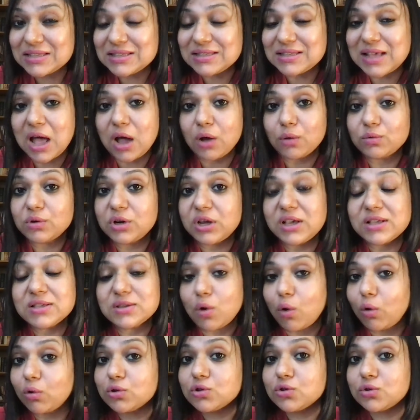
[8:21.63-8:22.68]
sound is
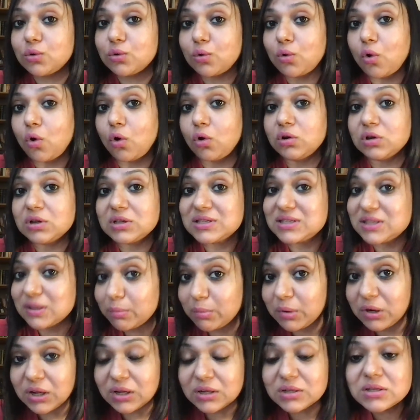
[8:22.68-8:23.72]
also called
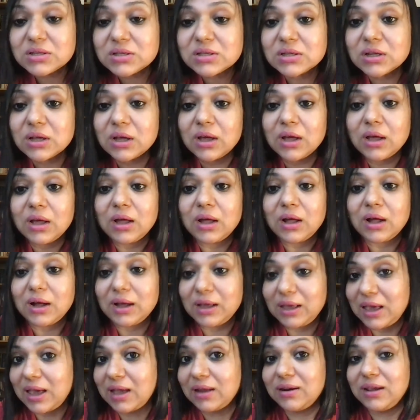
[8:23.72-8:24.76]
sibilance.
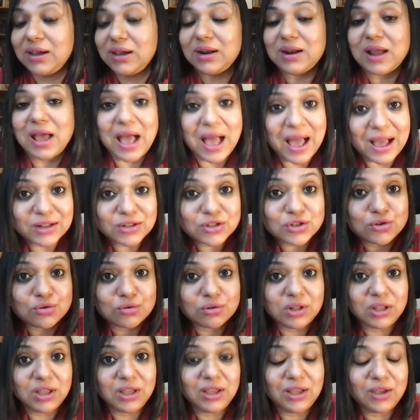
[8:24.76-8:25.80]
Again, it adds to
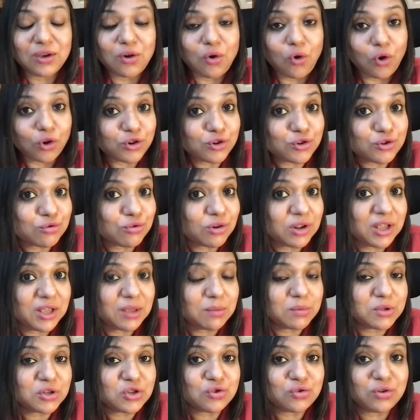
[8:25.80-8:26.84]
the auditory
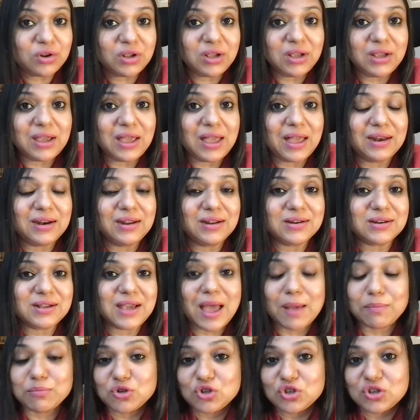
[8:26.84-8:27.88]
imagery and it
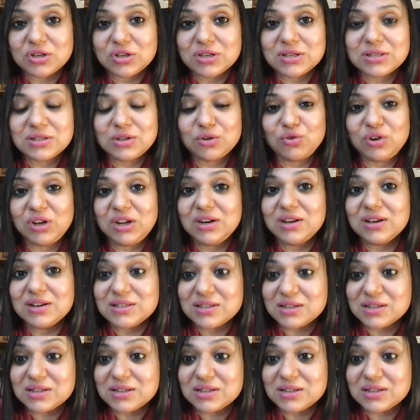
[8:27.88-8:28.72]
captures the reader's